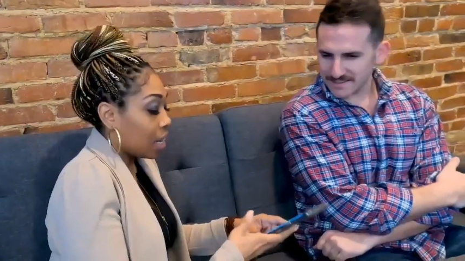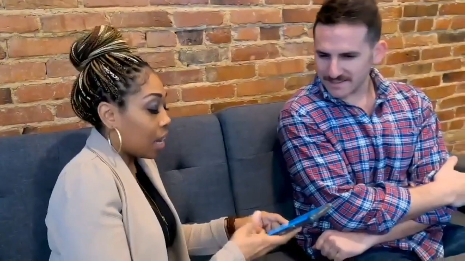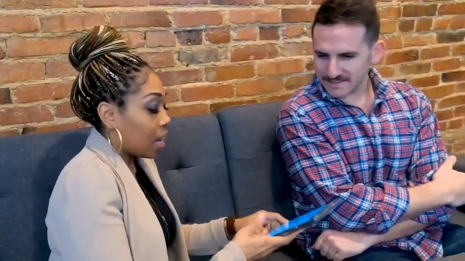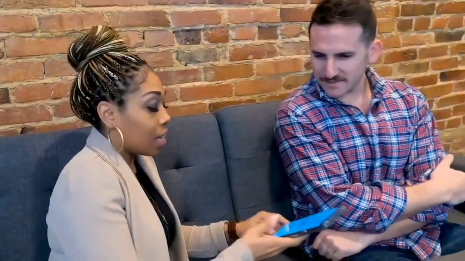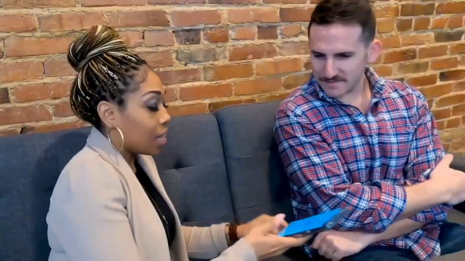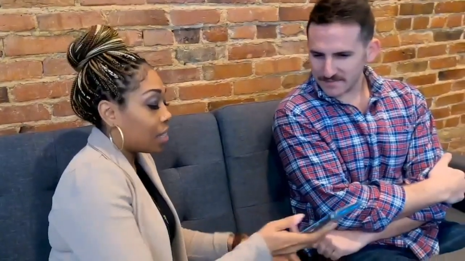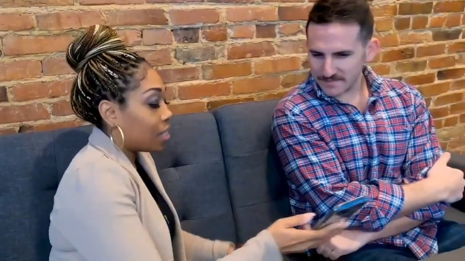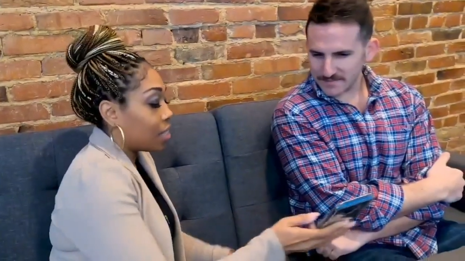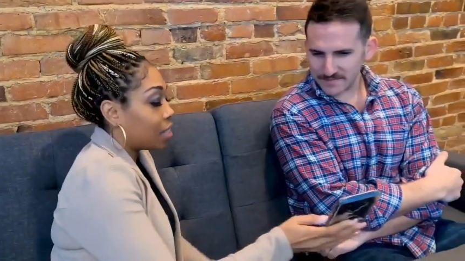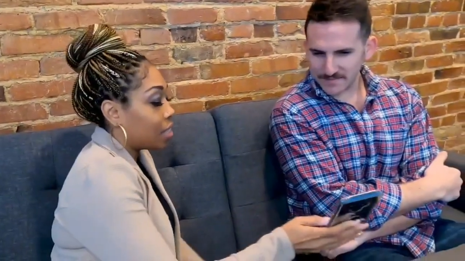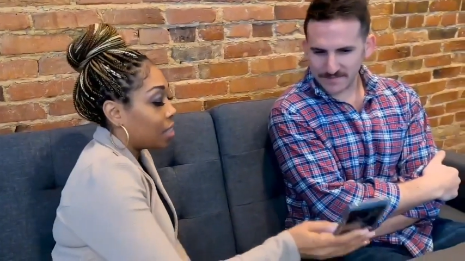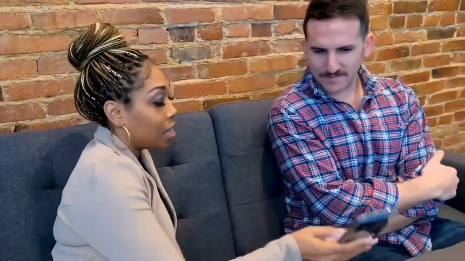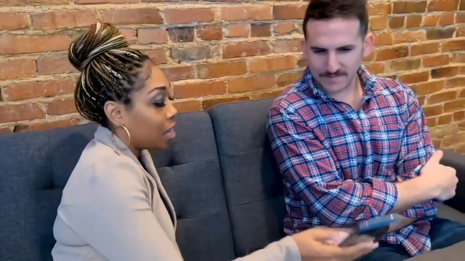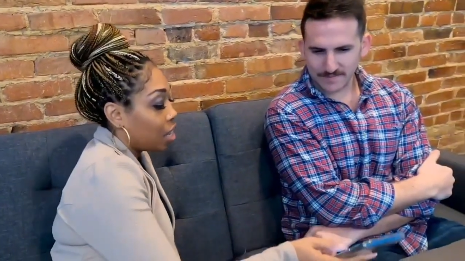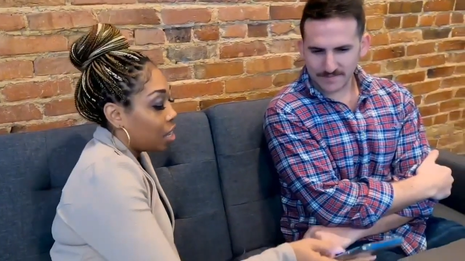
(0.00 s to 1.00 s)
Speaker 1: Yes.
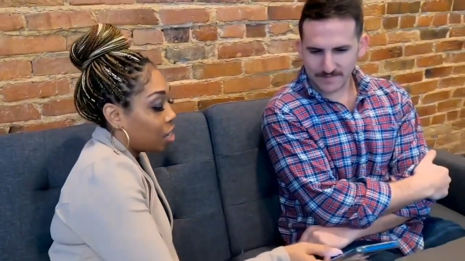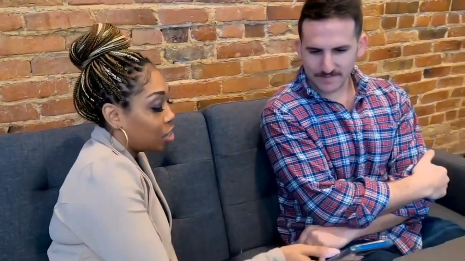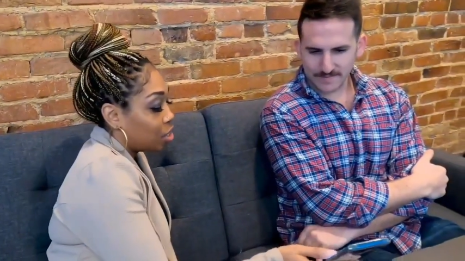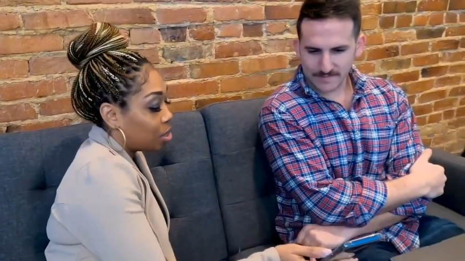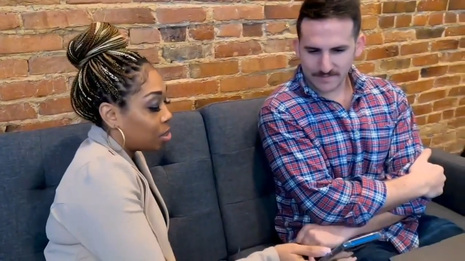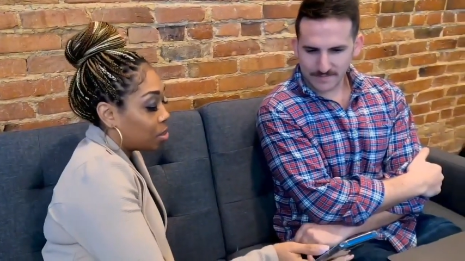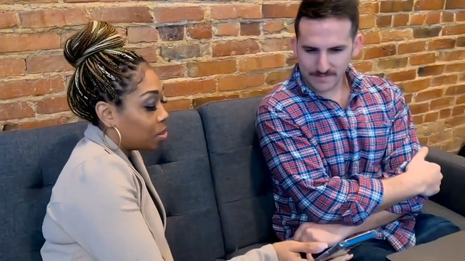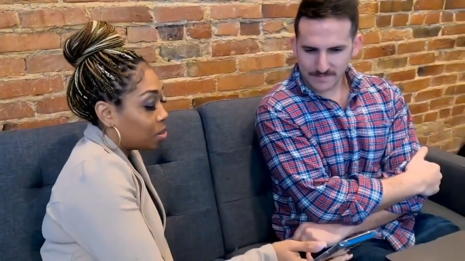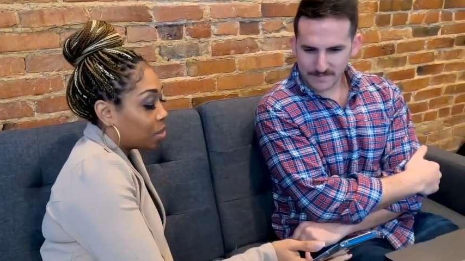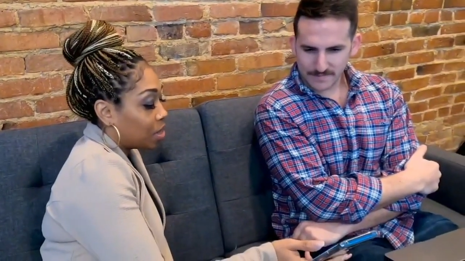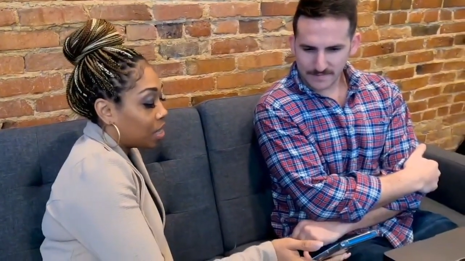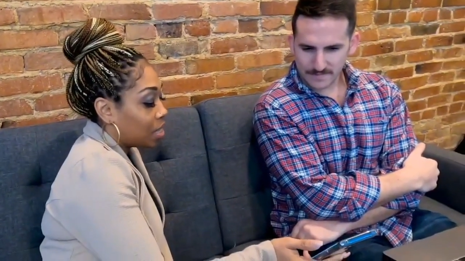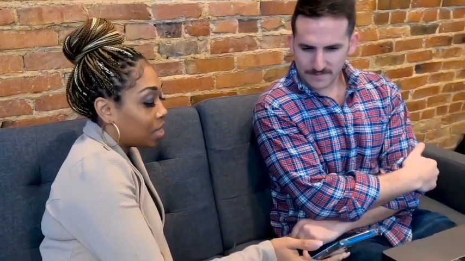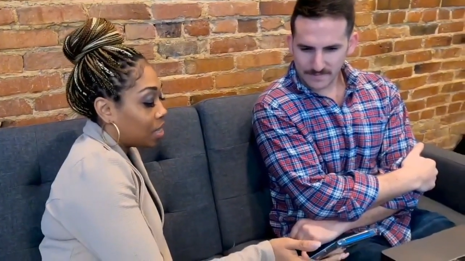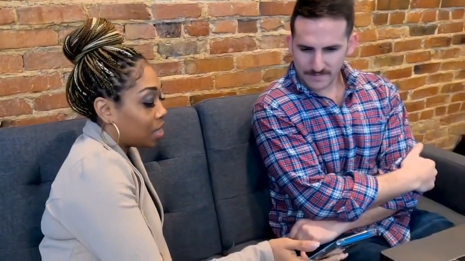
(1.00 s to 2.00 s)
So
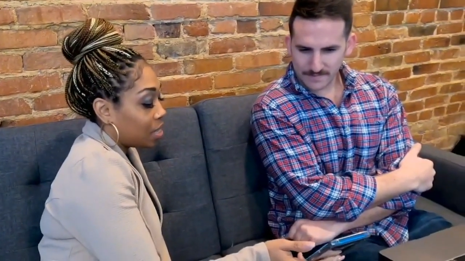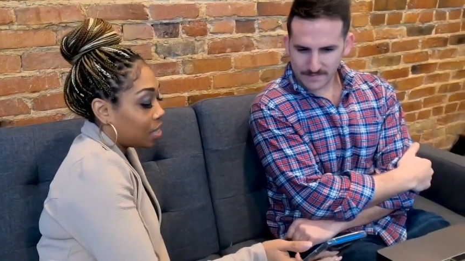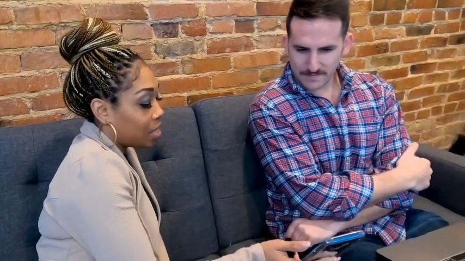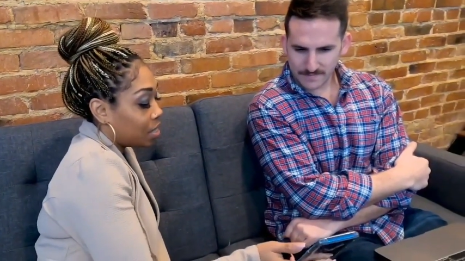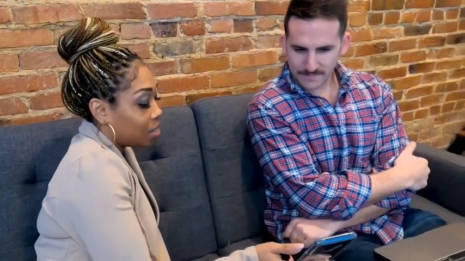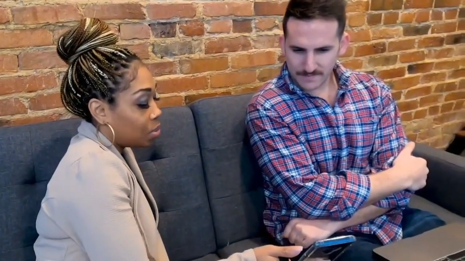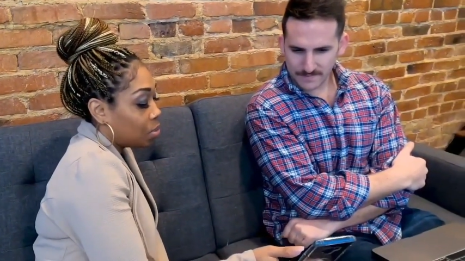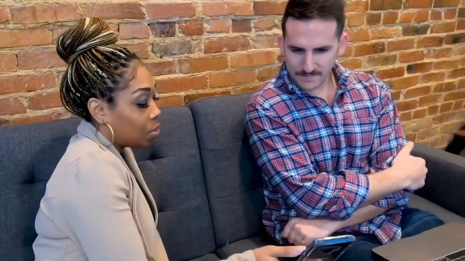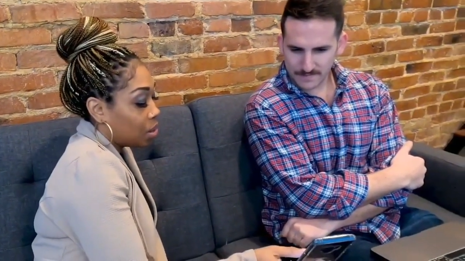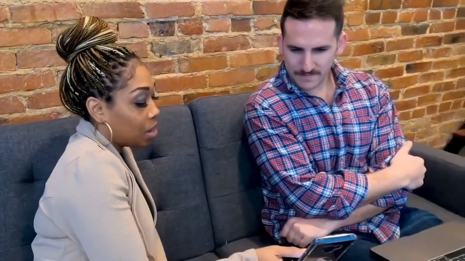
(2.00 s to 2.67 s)
this is the